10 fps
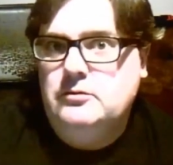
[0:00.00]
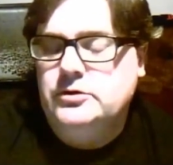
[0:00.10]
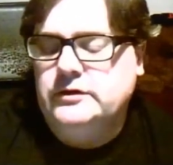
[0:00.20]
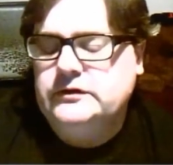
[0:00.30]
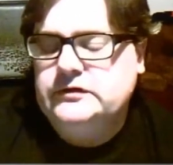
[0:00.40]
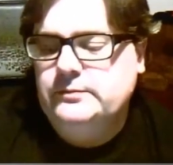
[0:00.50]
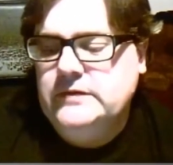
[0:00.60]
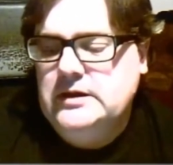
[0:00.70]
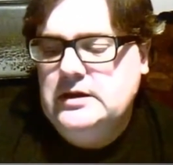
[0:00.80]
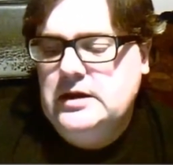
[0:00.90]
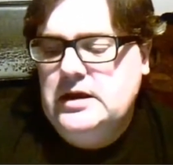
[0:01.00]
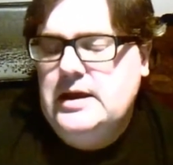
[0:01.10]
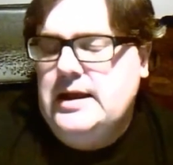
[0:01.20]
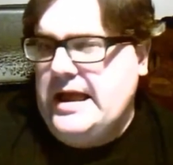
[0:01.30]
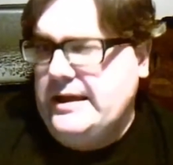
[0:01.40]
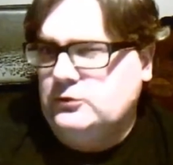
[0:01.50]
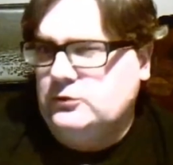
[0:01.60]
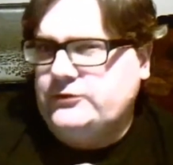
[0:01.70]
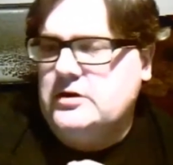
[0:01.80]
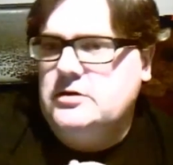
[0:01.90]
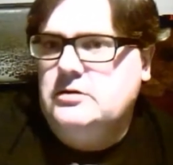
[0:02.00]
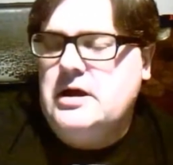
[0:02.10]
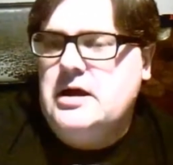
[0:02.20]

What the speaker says: works. And also